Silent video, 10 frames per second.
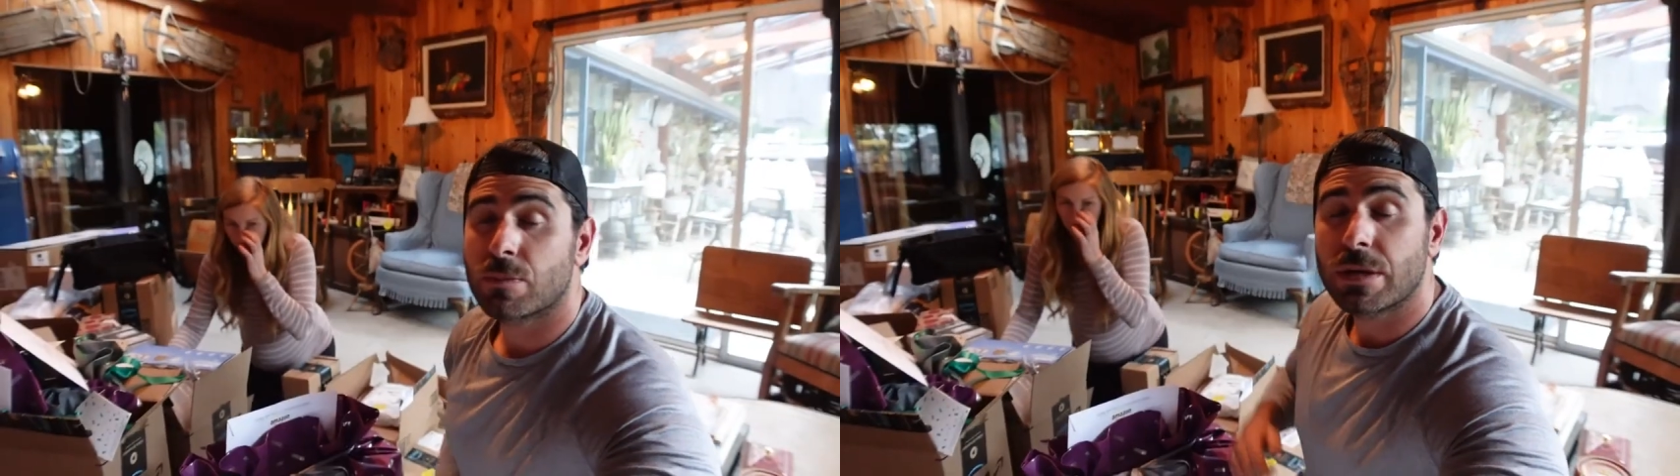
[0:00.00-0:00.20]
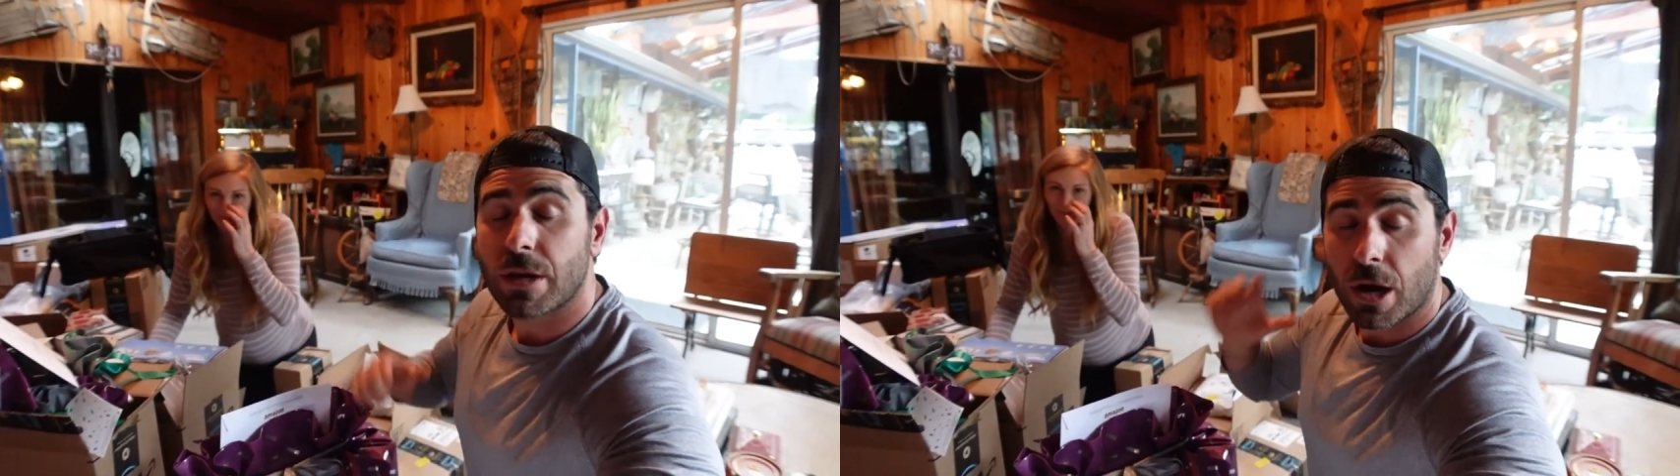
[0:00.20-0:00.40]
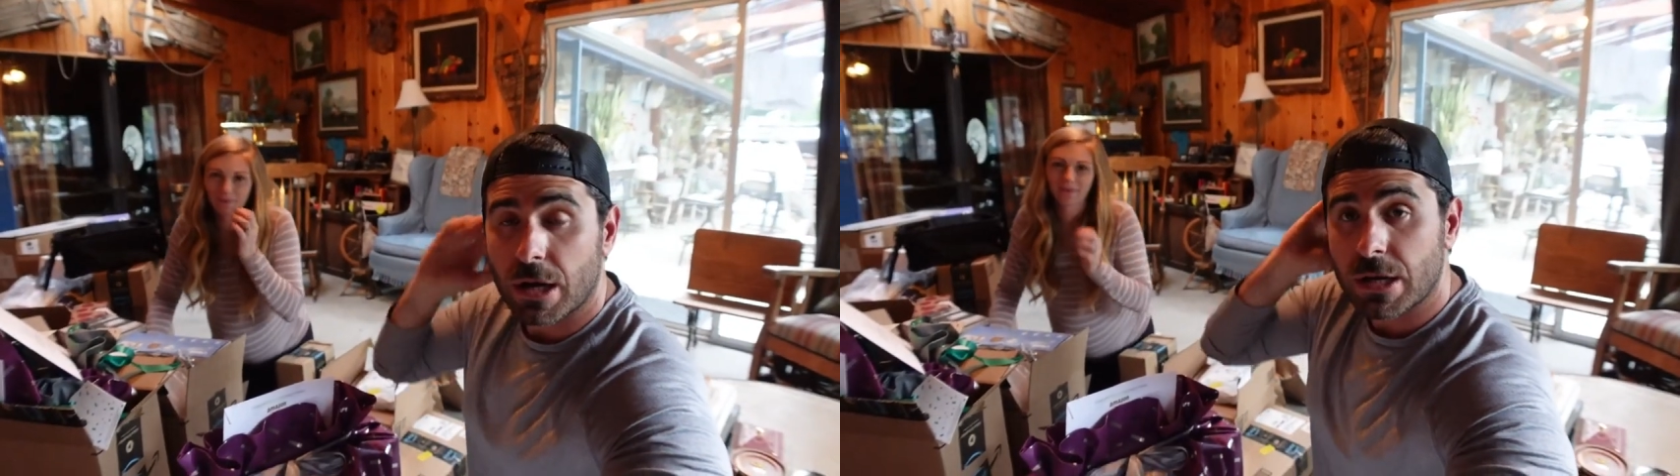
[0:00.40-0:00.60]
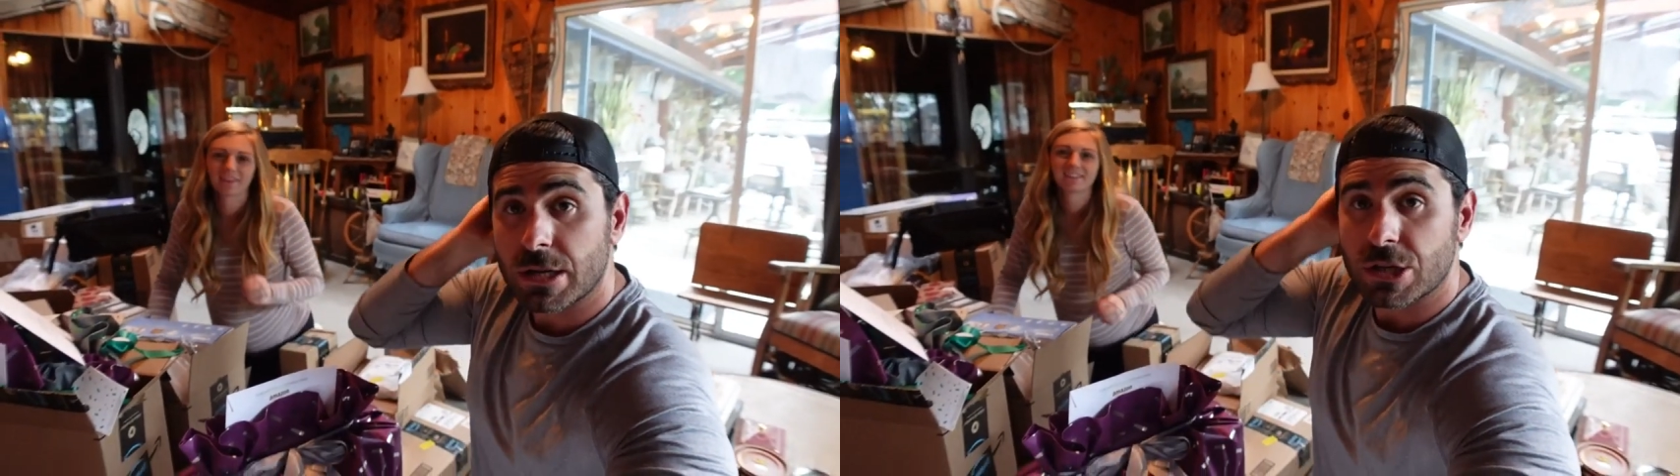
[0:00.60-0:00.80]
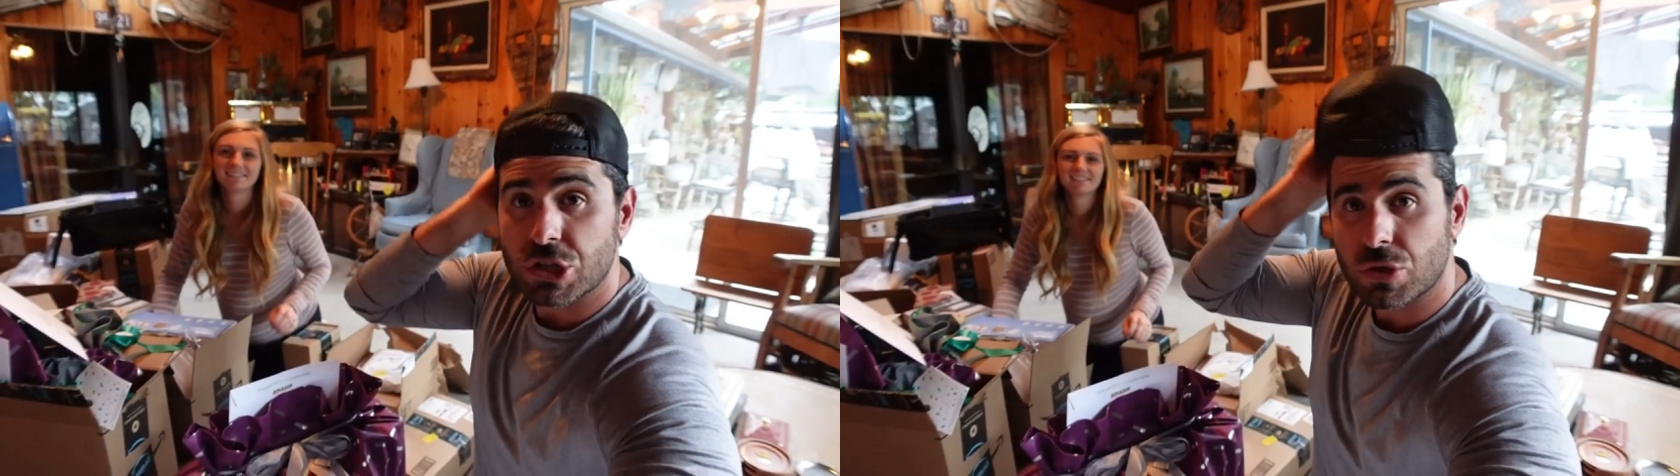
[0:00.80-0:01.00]
we are going to
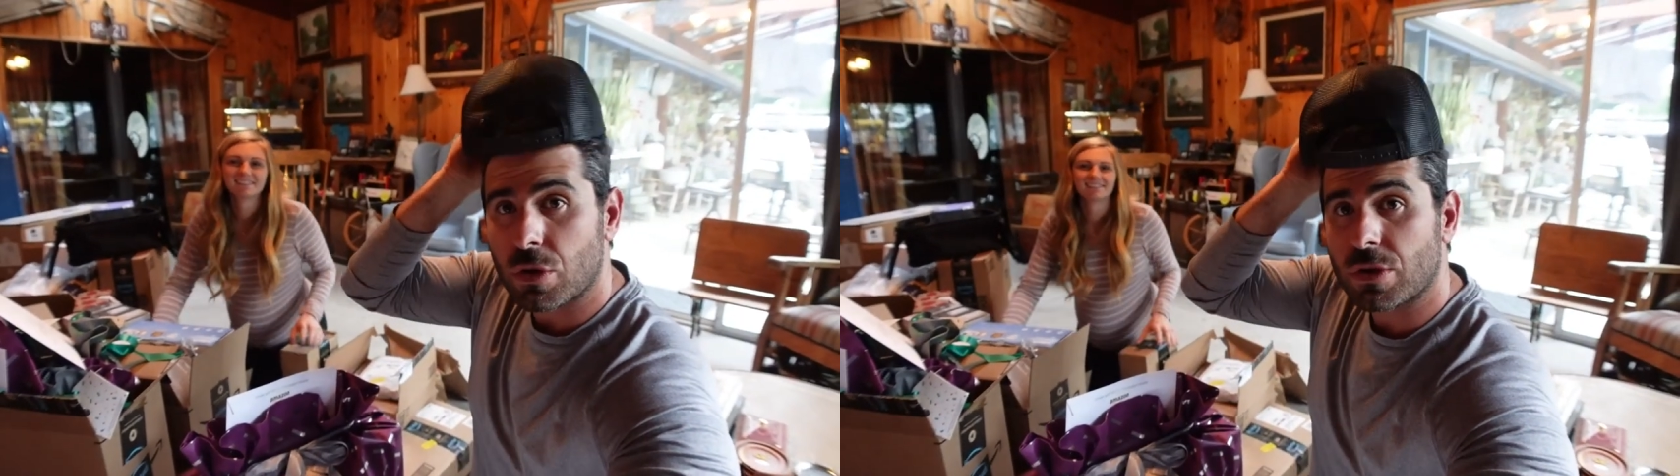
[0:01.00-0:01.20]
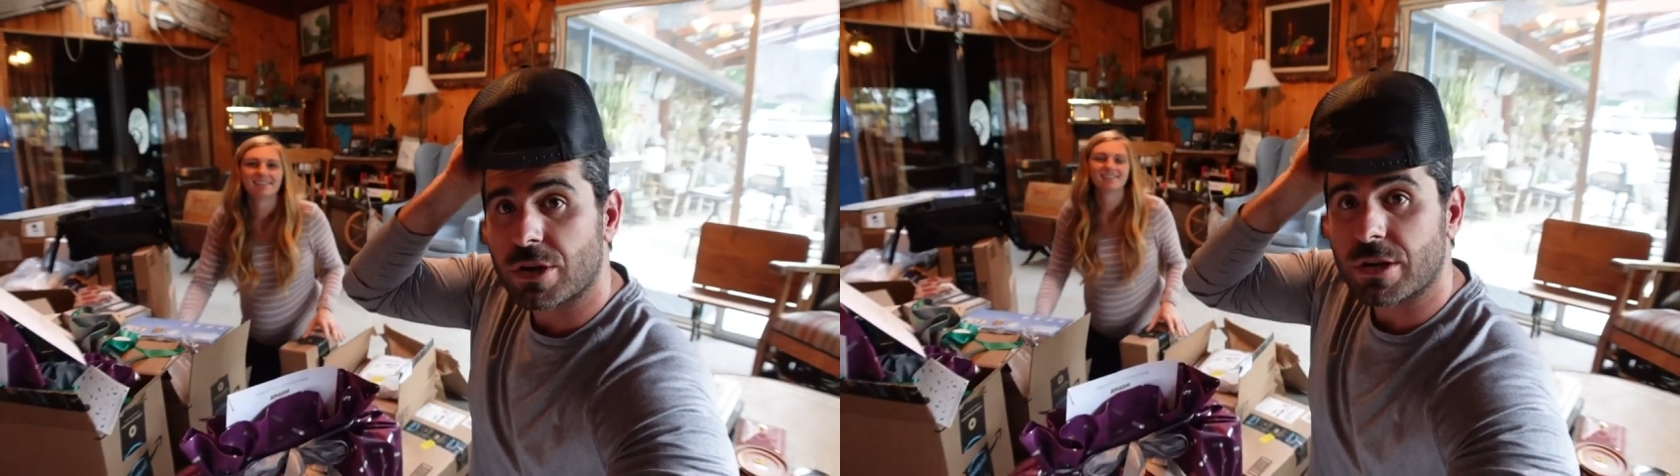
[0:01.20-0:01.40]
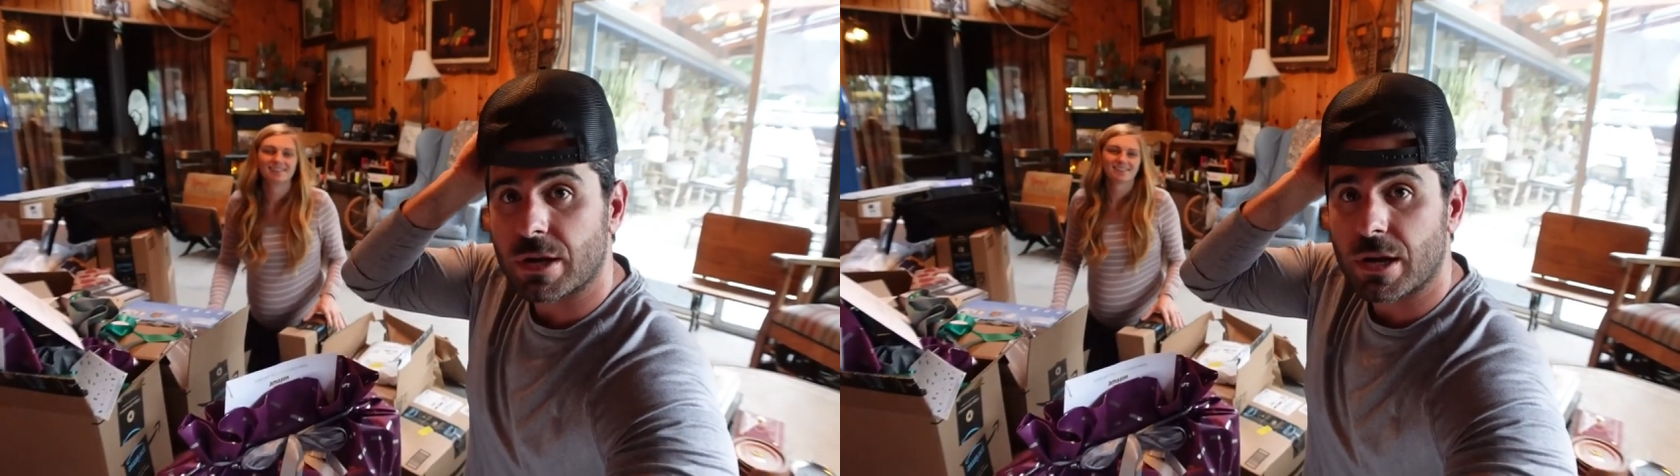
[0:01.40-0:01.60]
need a stroller,